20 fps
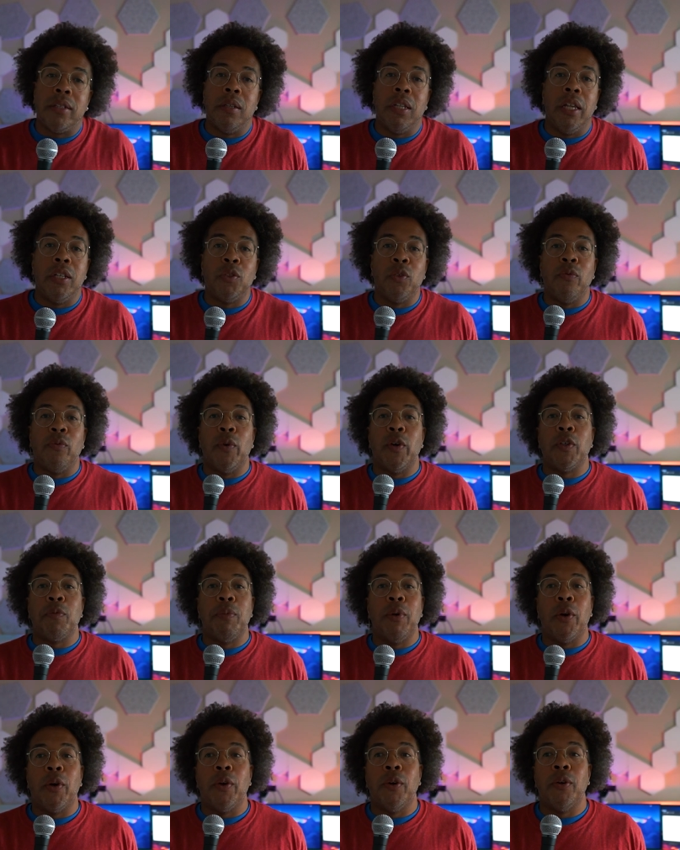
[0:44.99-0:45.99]
to let your voice
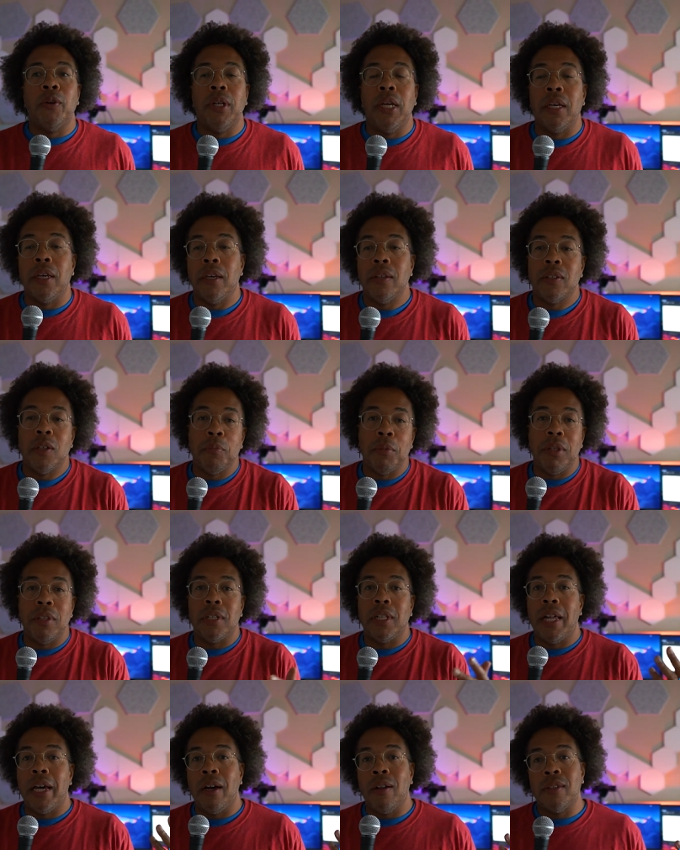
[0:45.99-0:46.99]
be heard and get some of these
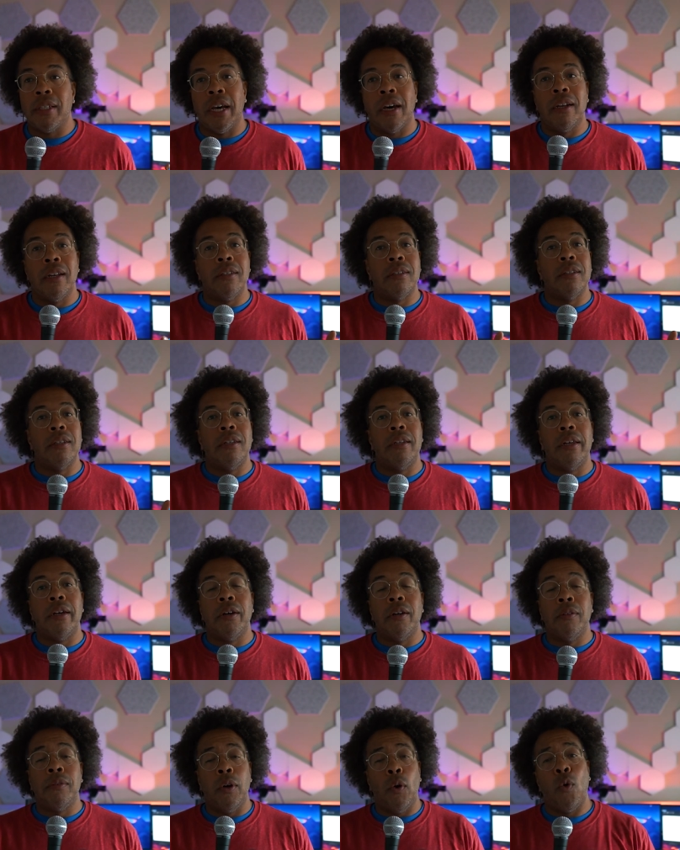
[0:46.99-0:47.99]
clowns out that's in there,